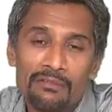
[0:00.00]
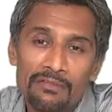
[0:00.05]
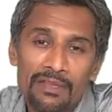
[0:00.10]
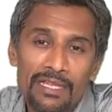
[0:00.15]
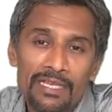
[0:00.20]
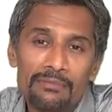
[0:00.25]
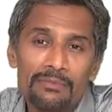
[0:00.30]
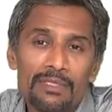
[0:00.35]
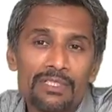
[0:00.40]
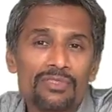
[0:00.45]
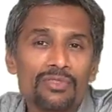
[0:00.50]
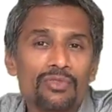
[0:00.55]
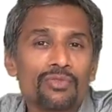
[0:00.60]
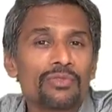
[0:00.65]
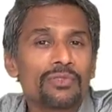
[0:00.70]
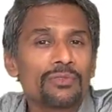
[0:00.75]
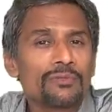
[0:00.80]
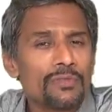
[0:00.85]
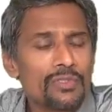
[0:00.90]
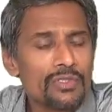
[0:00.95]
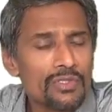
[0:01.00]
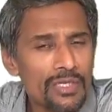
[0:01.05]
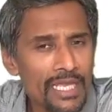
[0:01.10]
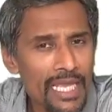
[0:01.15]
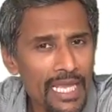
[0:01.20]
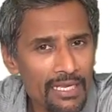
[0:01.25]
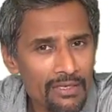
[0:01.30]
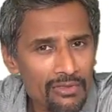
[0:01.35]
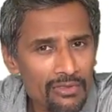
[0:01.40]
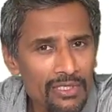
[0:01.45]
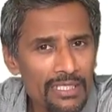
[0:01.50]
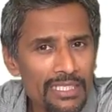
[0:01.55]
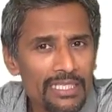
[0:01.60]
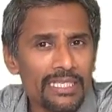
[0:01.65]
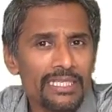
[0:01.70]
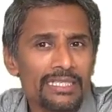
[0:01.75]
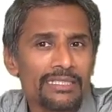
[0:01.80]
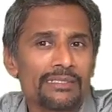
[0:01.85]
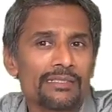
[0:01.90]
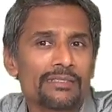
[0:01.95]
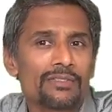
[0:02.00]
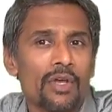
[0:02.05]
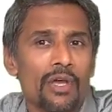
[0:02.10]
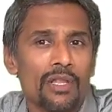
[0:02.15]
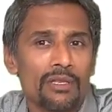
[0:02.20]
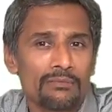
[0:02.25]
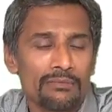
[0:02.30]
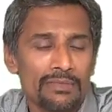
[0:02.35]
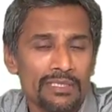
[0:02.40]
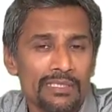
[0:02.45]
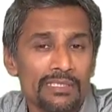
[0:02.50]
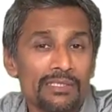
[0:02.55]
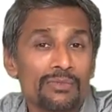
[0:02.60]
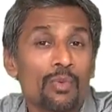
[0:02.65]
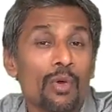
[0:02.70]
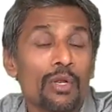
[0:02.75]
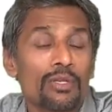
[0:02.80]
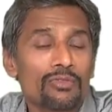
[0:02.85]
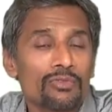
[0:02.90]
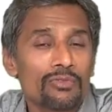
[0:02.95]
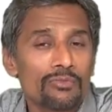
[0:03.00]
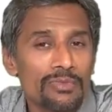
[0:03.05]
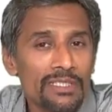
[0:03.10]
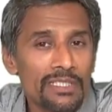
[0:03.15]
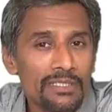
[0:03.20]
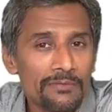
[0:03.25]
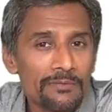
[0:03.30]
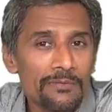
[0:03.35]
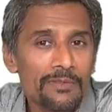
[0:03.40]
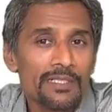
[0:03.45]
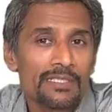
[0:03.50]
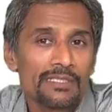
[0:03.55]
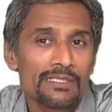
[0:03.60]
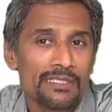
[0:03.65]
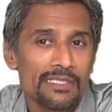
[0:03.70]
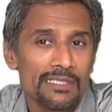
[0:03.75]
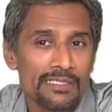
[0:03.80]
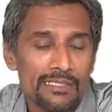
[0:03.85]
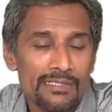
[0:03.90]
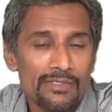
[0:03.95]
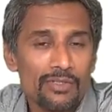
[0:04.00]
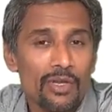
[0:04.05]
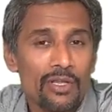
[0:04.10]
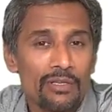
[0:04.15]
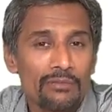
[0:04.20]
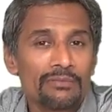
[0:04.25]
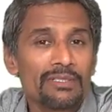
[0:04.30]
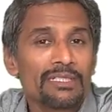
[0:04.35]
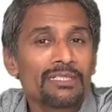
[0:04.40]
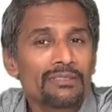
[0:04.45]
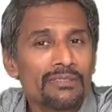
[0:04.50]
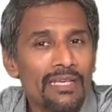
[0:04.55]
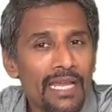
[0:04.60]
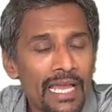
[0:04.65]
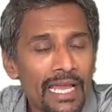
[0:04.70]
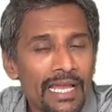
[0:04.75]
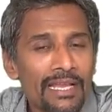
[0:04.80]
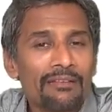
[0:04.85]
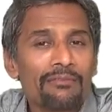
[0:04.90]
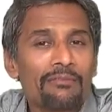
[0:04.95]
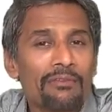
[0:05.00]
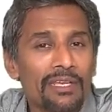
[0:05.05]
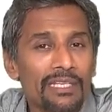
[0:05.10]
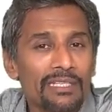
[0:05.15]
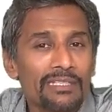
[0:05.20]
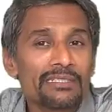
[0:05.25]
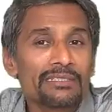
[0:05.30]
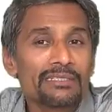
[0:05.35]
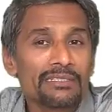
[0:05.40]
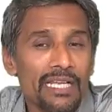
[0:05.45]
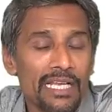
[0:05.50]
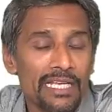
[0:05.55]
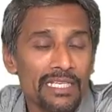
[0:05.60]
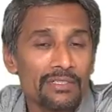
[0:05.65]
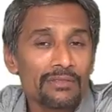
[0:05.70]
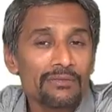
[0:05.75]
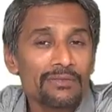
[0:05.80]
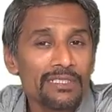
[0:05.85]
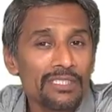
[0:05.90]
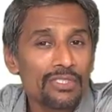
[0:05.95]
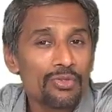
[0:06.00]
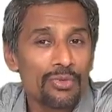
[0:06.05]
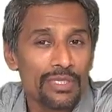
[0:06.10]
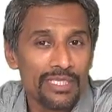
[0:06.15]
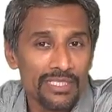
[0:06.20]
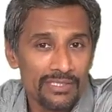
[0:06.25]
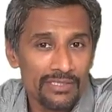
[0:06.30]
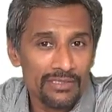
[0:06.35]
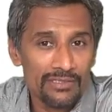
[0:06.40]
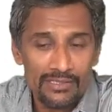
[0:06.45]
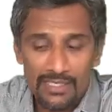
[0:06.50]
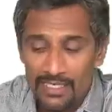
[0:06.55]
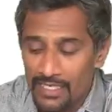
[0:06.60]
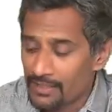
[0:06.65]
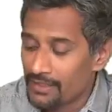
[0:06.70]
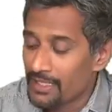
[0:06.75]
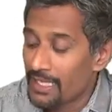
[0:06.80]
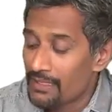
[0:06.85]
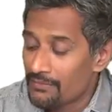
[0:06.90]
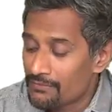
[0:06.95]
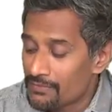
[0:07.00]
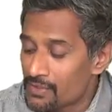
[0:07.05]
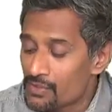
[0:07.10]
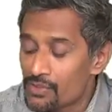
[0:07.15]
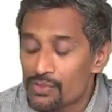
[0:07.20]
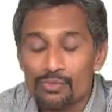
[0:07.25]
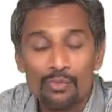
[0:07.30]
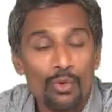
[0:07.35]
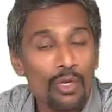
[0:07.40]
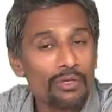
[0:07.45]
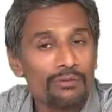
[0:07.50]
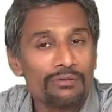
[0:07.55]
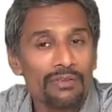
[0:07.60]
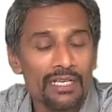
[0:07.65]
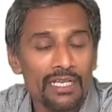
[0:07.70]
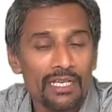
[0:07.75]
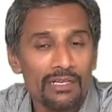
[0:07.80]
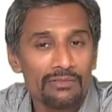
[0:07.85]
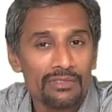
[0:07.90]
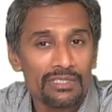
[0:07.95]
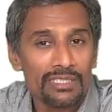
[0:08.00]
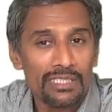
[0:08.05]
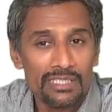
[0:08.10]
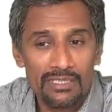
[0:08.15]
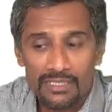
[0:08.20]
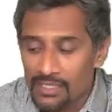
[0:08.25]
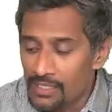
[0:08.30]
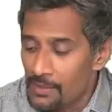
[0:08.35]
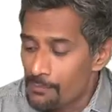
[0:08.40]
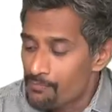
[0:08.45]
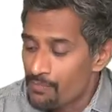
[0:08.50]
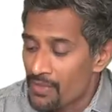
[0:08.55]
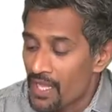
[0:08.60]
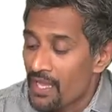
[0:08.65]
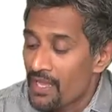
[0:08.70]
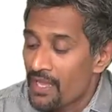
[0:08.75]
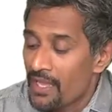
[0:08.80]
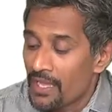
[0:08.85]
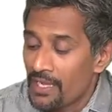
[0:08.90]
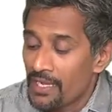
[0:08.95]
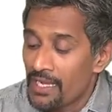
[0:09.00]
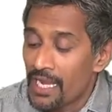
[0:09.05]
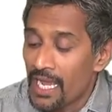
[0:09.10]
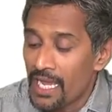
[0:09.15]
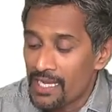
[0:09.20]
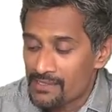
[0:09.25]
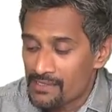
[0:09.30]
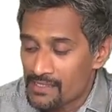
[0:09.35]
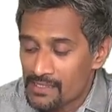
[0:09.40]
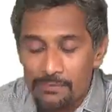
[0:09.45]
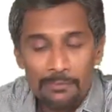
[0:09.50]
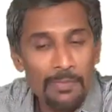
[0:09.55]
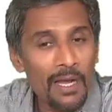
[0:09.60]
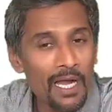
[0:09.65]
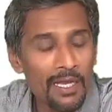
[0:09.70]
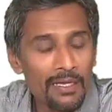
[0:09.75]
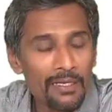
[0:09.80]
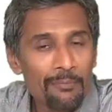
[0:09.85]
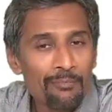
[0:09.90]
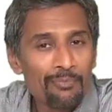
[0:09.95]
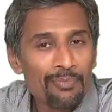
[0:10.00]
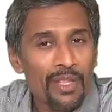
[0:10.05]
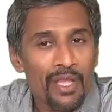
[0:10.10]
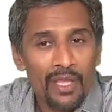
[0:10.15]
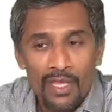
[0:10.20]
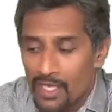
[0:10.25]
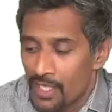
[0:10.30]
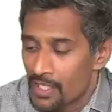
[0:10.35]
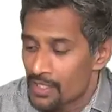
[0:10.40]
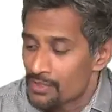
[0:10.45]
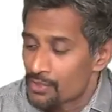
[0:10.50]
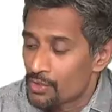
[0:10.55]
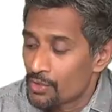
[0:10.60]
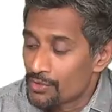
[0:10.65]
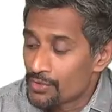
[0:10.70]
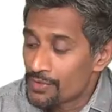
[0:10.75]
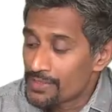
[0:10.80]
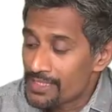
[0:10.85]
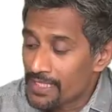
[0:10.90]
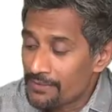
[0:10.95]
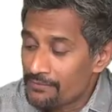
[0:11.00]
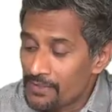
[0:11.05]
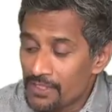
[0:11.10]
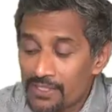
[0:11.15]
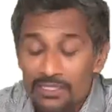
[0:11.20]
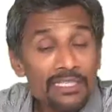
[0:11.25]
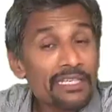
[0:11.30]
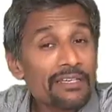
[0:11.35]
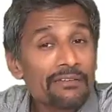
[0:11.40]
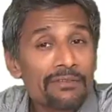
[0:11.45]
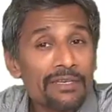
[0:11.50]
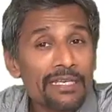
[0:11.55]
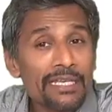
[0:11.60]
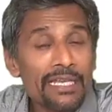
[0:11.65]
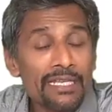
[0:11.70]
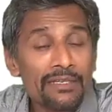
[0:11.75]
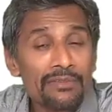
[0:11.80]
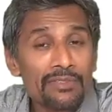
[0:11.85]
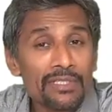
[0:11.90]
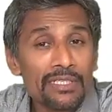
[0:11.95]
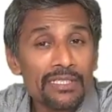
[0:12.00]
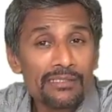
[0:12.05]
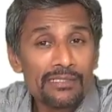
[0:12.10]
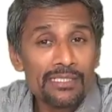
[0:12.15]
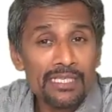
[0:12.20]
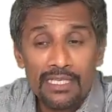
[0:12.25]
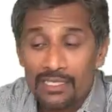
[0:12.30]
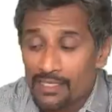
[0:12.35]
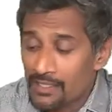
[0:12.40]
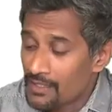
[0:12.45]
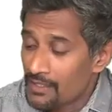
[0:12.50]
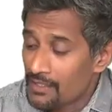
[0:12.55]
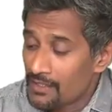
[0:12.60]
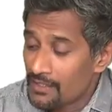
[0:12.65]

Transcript: very much useful to calculate installments, what could be the first installment, and various kind of situations like that, which is what we covered in the last part. So it was definitely a very interesting